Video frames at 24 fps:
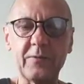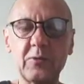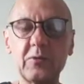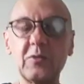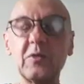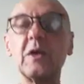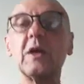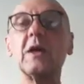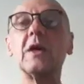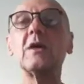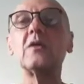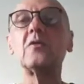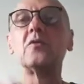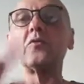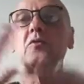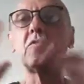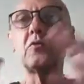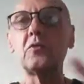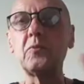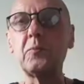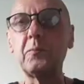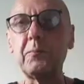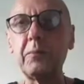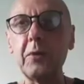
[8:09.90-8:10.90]

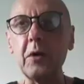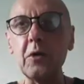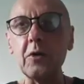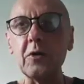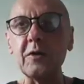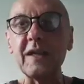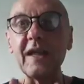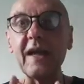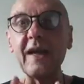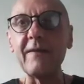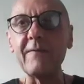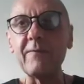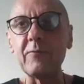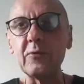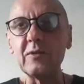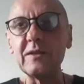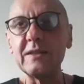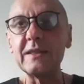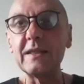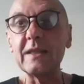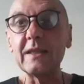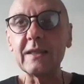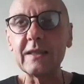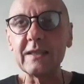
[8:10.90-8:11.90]
to burn
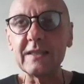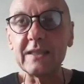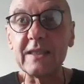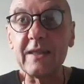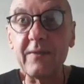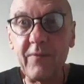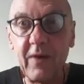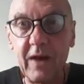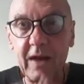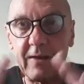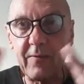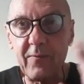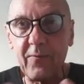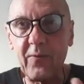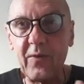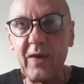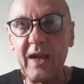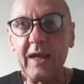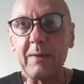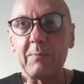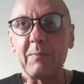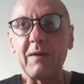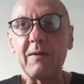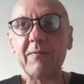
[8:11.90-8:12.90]
everything, this divine
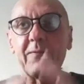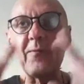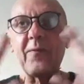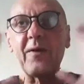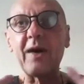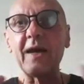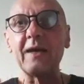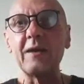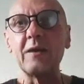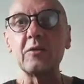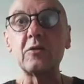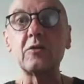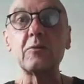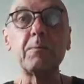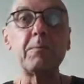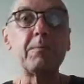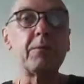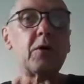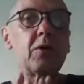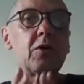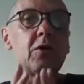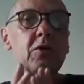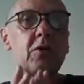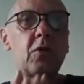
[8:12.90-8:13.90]
flame and fire, to
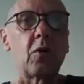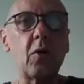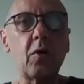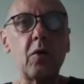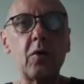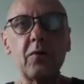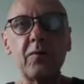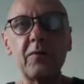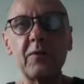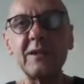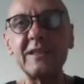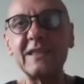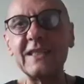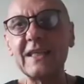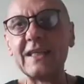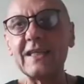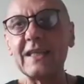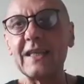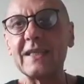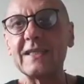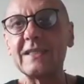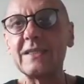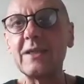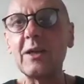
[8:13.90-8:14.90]
burn everything
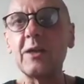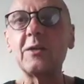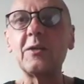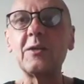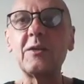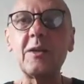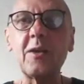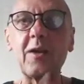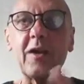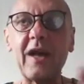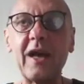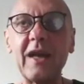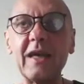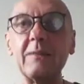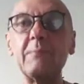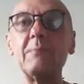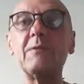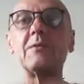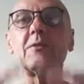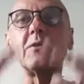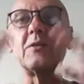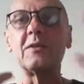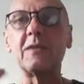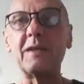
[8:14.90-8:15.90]
that's not in
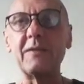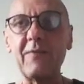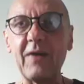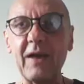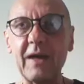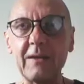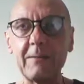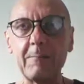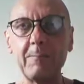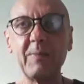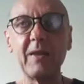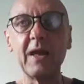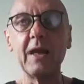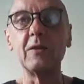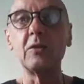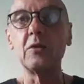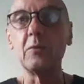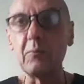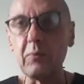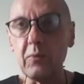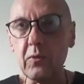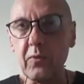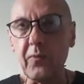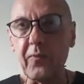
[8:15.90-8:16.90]
alignment, the divine, the
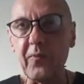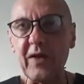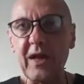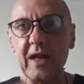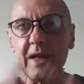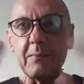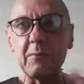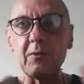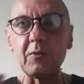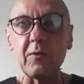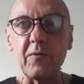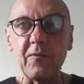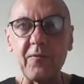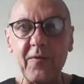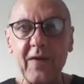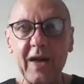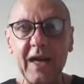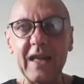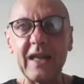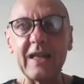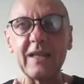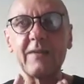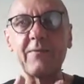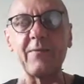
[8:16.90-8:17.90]
blue flame or the
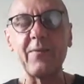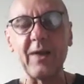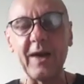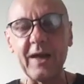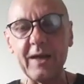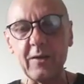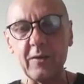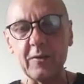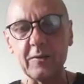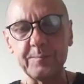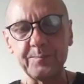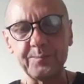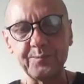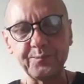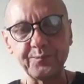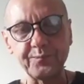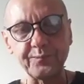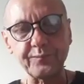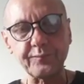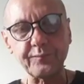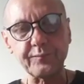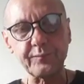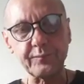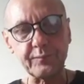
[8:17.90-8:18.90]
violet fire.
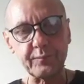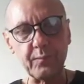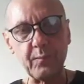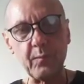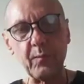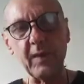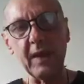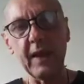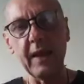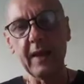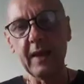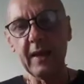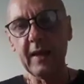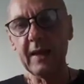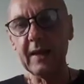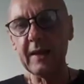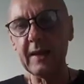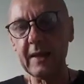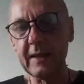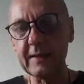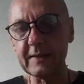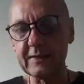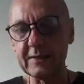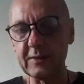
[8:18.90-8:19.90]

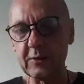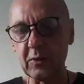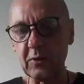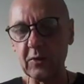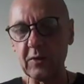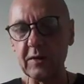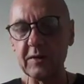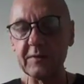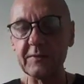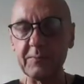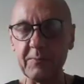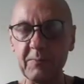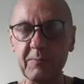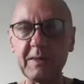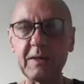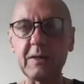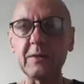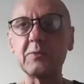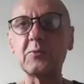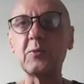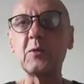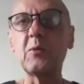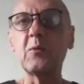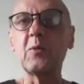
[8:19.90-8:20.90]
And so,
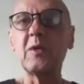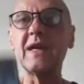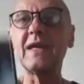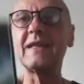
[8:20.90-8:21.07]
because we're